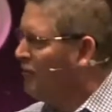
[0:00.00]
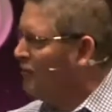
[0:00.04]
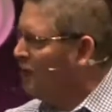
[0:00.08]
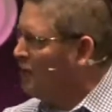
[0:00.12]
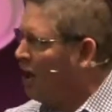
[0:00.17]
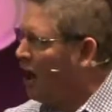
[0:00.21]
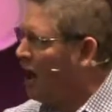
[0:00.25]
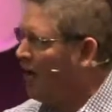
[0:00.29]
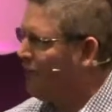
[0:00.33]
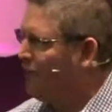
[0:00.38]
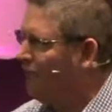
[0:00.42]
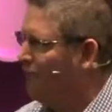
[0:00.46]
the
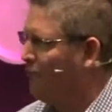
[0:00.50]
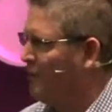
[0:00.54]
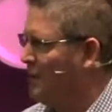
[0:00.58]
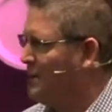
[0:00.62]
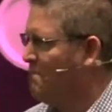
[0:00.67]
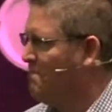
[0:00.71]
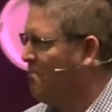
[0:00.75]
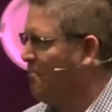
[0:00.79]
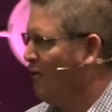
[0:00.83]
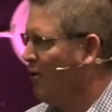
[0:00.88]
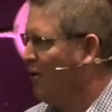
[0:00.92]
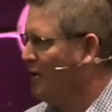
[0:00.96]

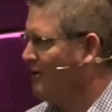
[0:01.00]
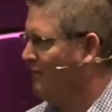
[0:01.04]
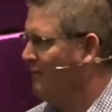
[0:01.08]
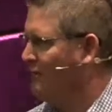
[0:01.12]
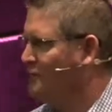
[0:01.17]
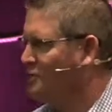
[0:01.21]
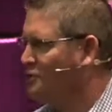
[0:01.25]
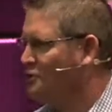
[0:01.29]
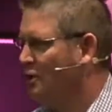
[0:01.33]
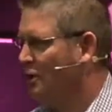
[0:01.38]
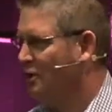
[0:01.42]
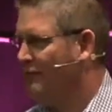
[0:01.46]
offering part
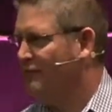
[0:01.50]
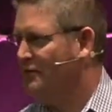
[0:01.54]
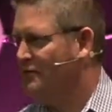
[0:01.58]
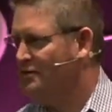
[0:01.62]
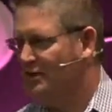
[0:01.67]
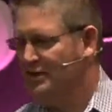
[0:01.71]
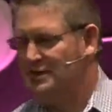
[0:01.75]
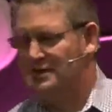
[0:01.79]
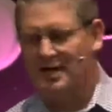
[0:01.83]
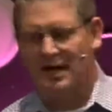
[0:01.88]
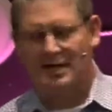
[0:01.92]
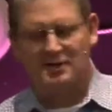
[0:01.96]
of the
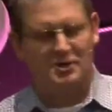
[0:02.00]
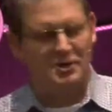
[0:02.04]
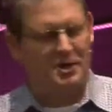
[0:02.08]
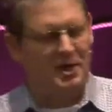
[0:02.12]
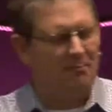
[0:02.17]
service is not